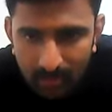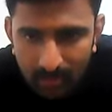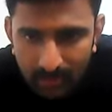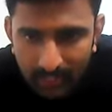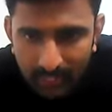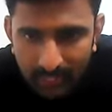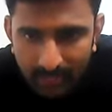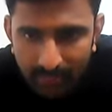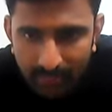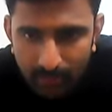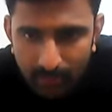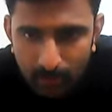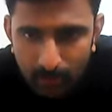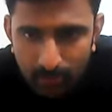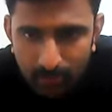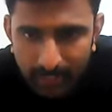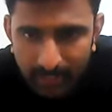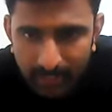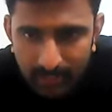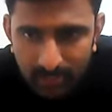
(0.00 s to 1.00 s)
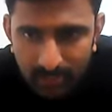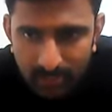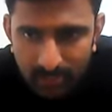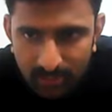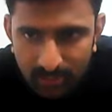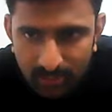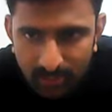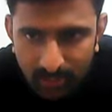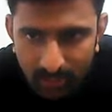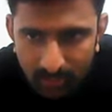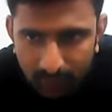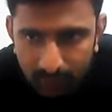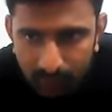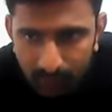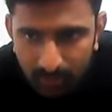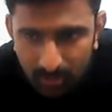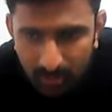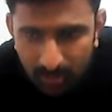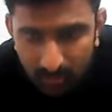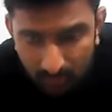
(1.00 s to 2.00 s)
Then I went to my English teacher.
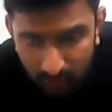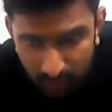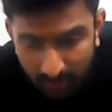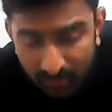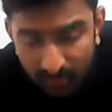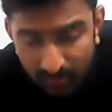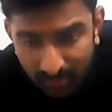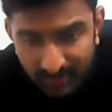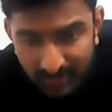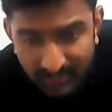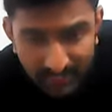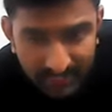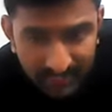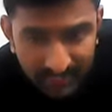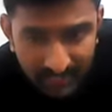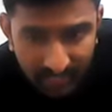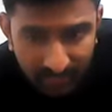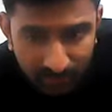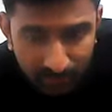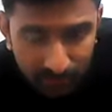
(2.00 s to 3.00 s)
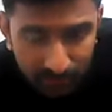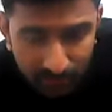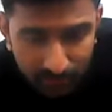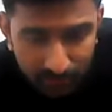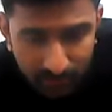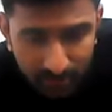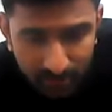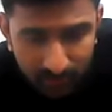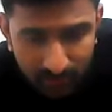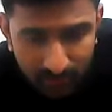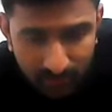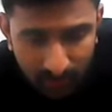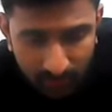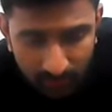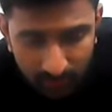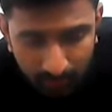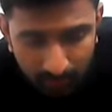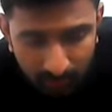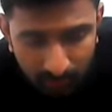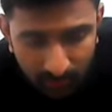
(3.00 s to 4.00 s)
And one secret I wanted to
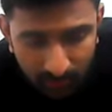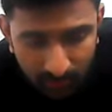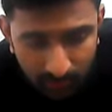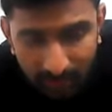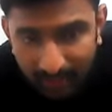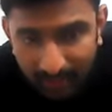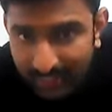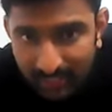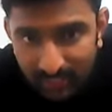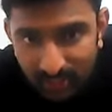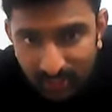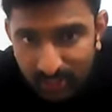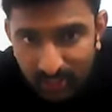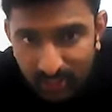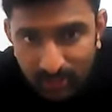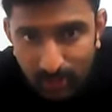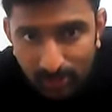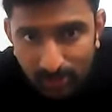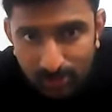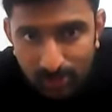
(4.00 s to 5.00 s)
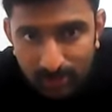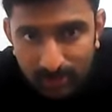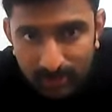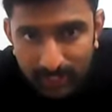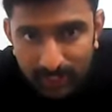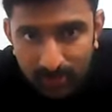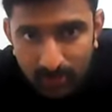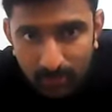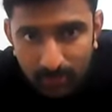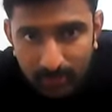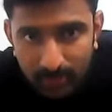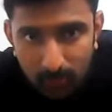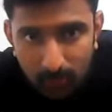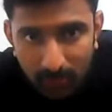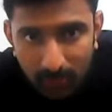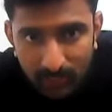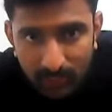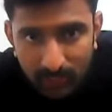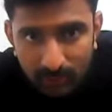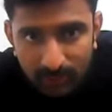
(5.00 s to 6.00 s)
reveal, my English teacher also didn't know the
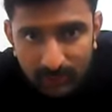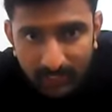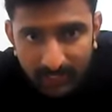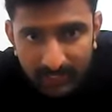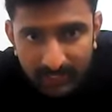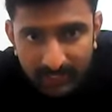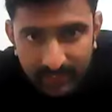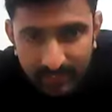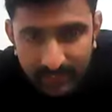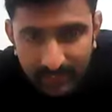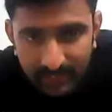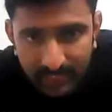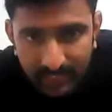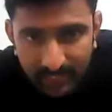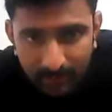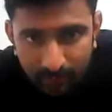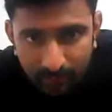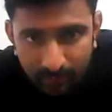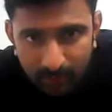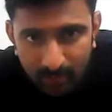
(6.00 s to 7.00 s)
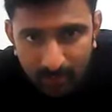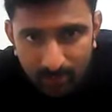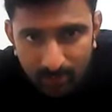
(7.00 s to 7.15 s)
spelling of standardies that time.